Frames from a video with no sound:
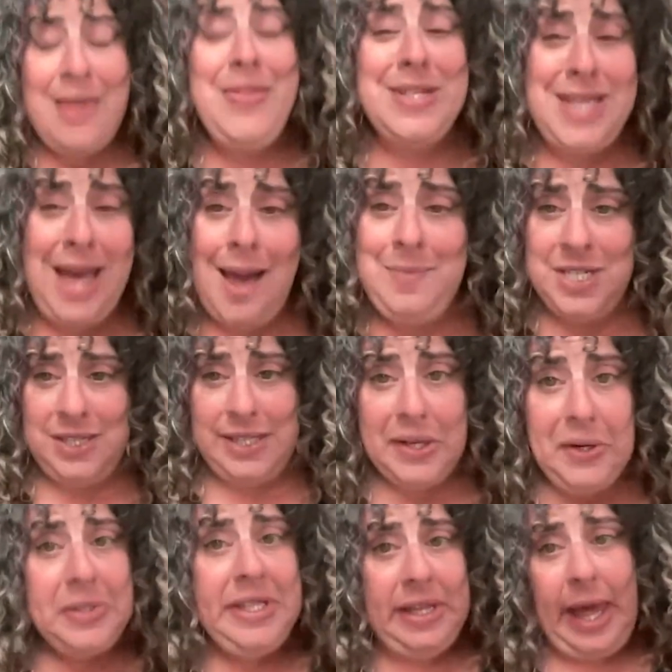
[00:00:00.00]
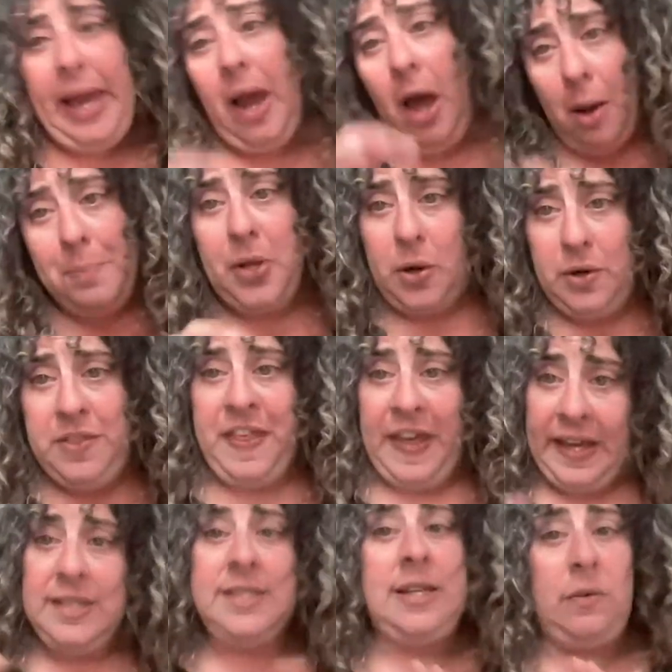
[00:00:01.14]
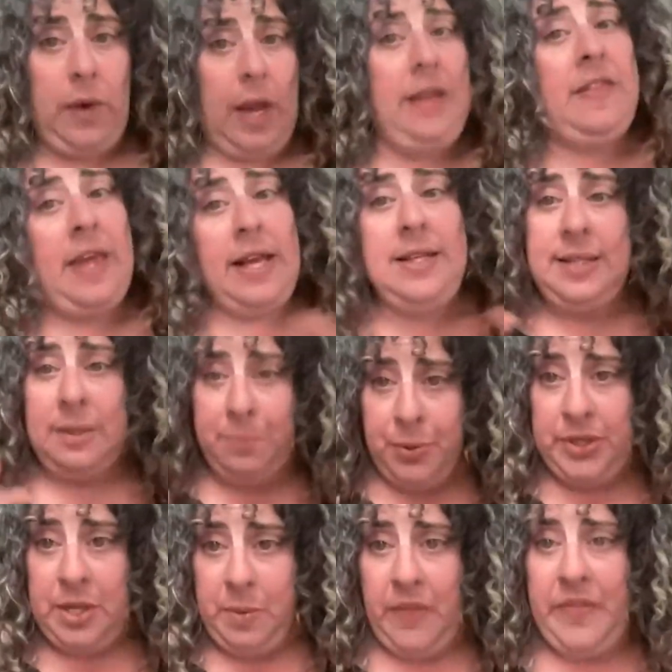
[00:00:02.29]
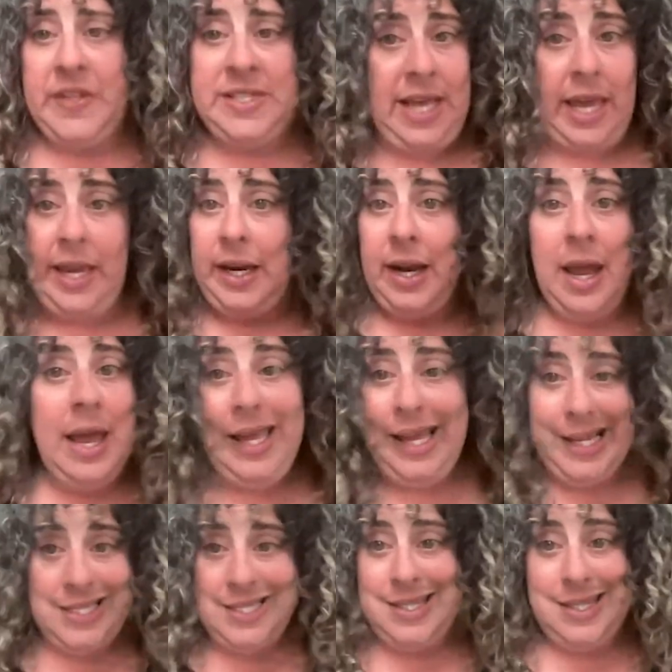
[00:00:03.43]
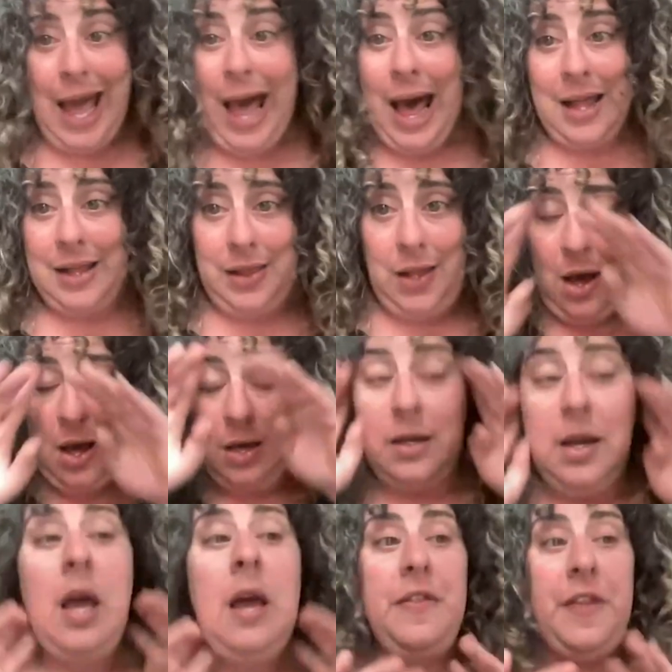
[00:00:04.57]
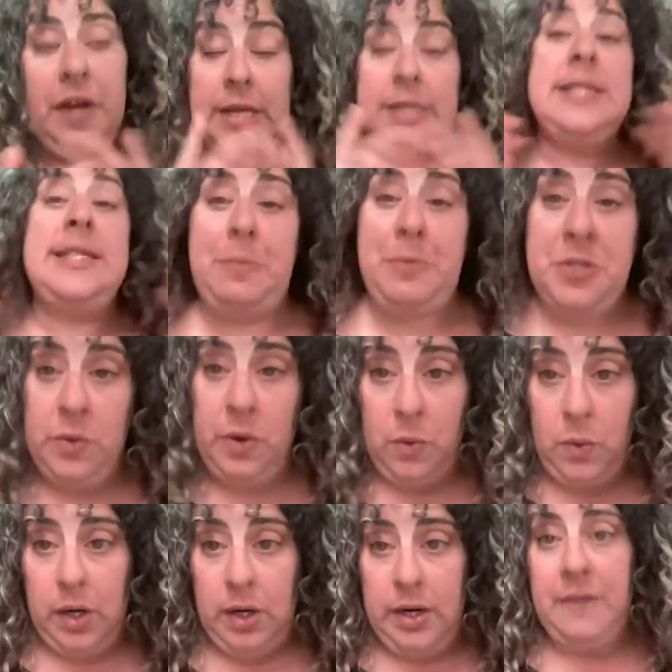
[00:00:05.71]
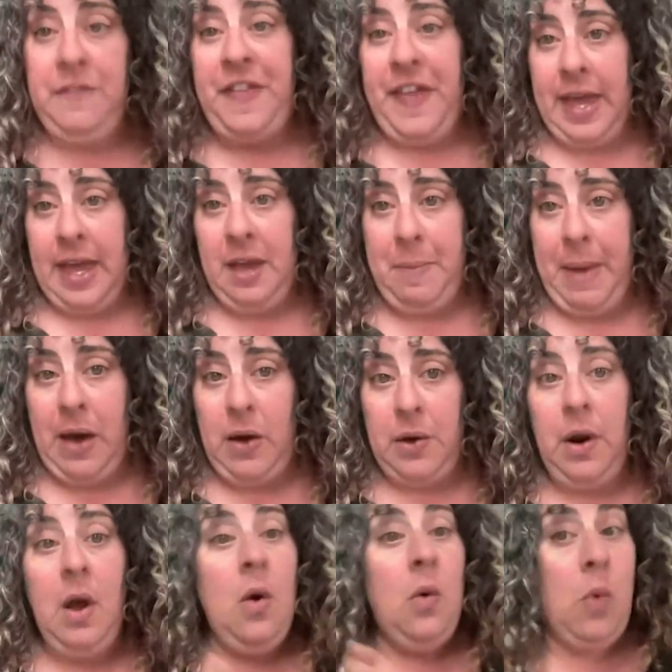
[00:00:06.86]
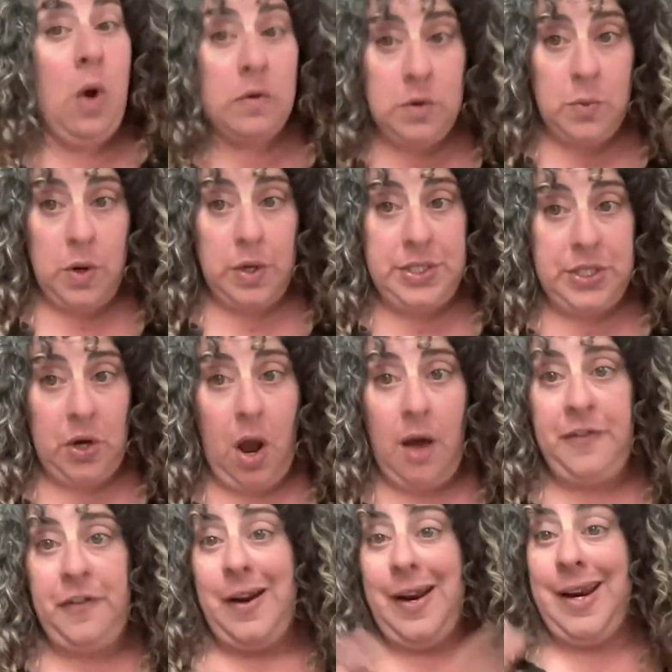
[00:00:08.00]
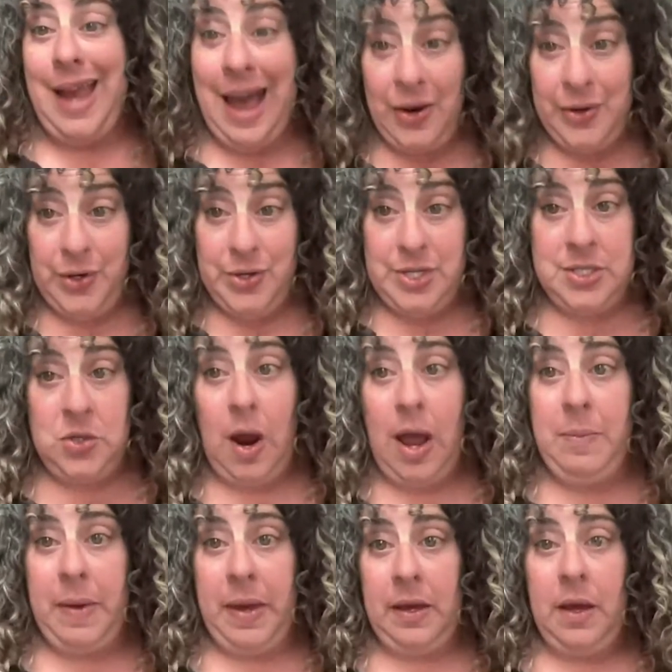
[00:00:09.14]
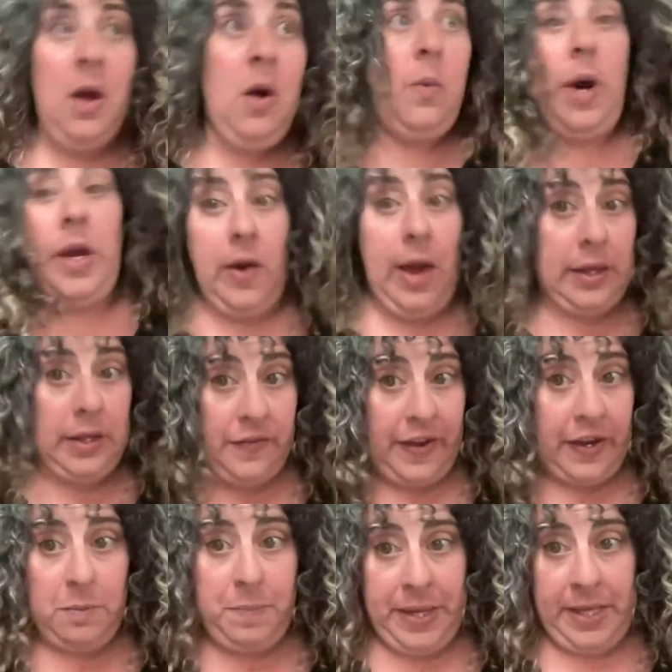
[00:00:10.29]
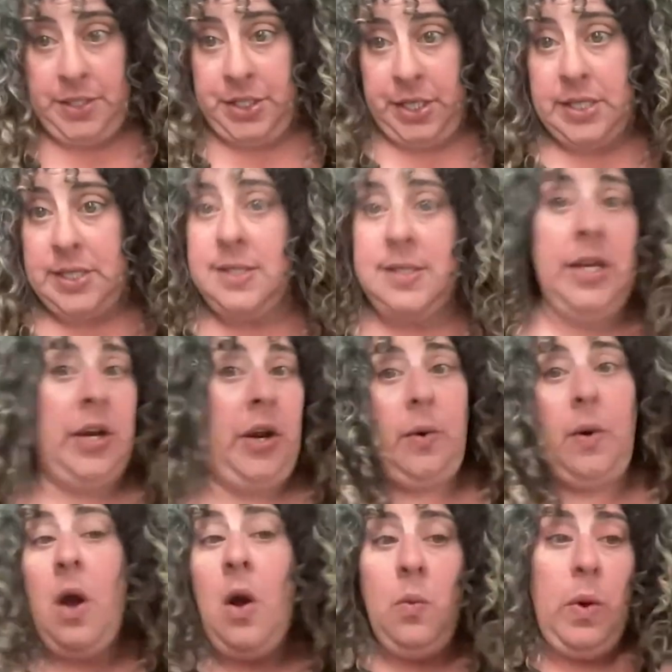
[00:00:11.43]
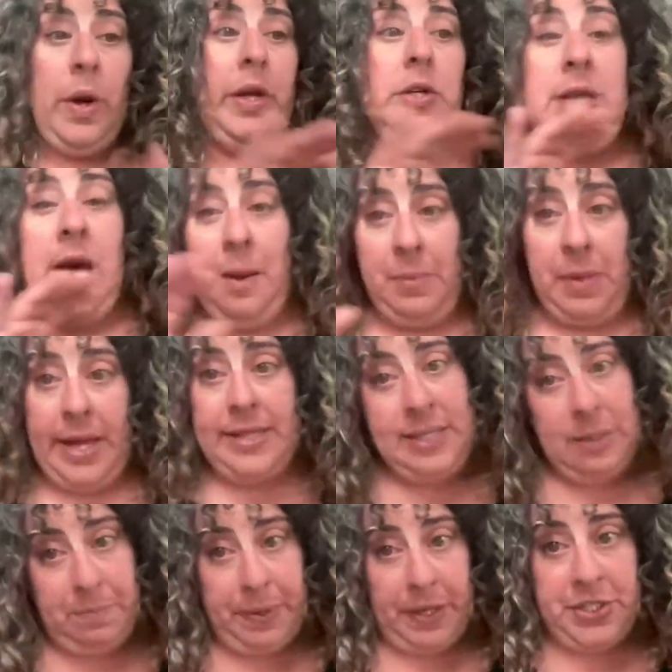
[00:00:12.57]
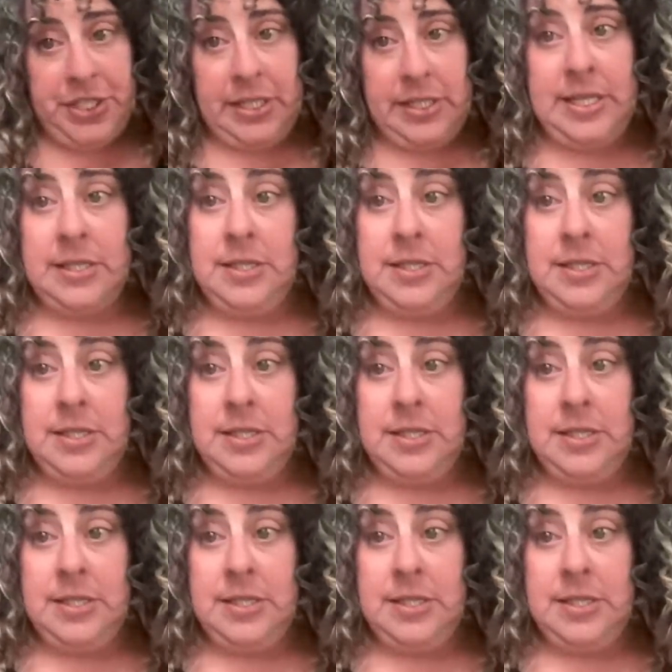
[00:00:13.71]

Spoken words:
time to literally like upload things and write things and put them on the site is not long. The conceptual work of thinking about what rewards you're offering, how you're describing, what your elevator pitch is, you know, what your timelines and budgets and